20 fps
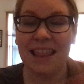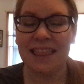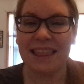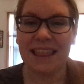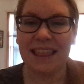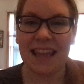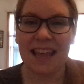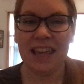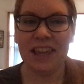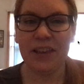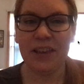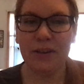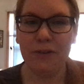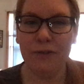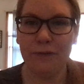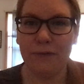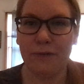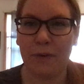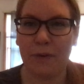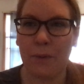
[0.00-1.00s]
thank you
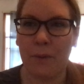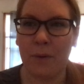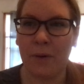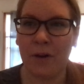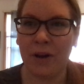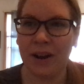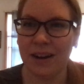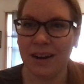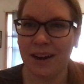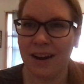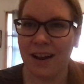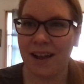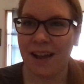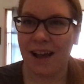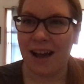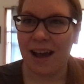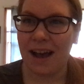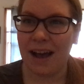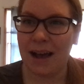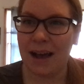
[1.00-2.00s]
for
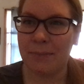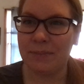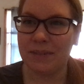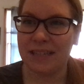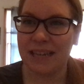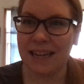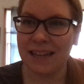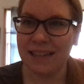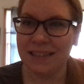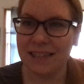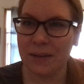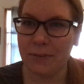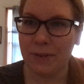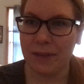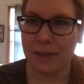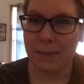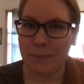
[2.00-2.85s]
um, dancing with